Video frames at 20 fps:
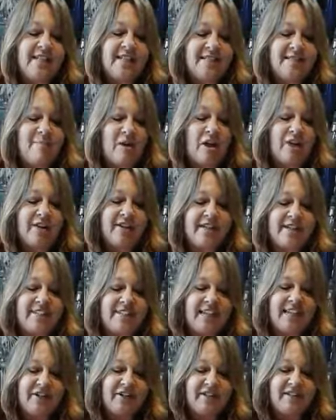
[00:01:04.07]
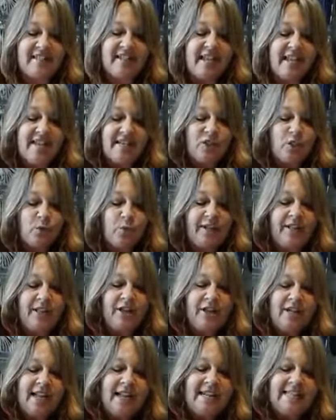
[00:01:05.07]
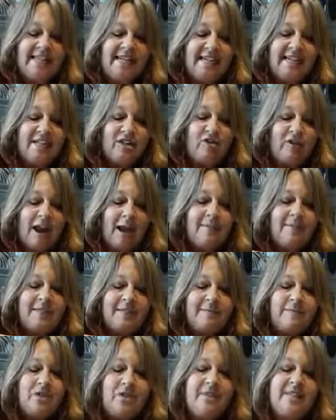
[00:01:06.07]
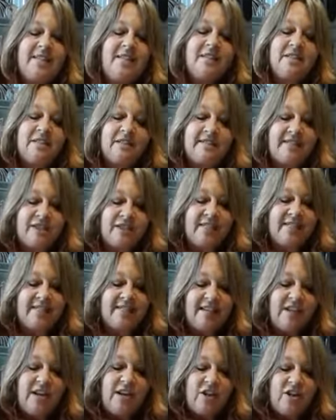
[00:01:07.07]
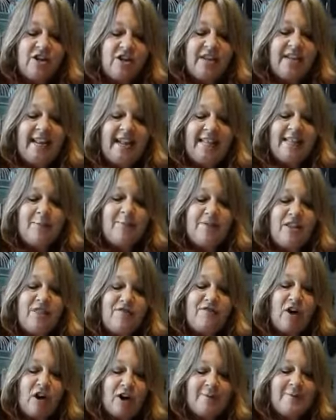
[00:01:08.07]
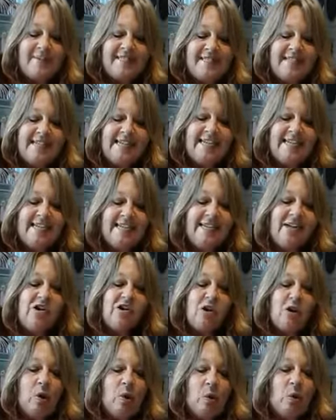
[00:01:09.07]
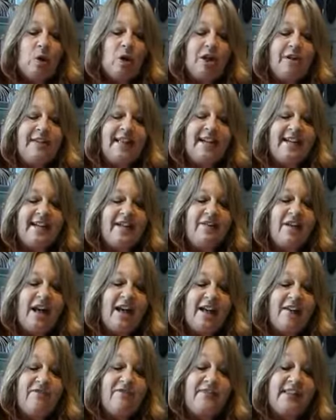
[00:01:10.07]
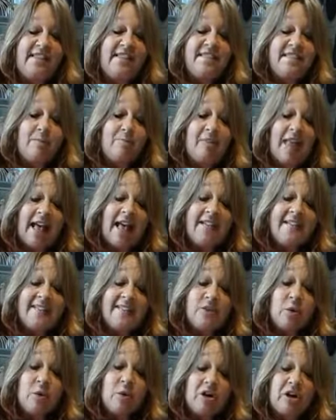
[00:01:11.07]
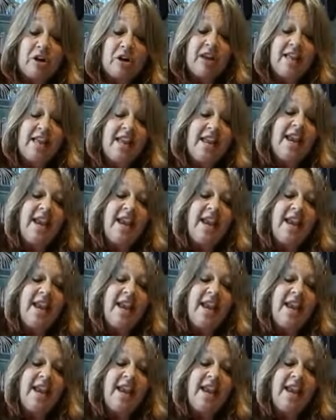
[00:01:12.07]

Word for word: the smaller containers, it's a really good idea to grab some dosing syringes. You can get them at the pharmacy or like a, a feed supply store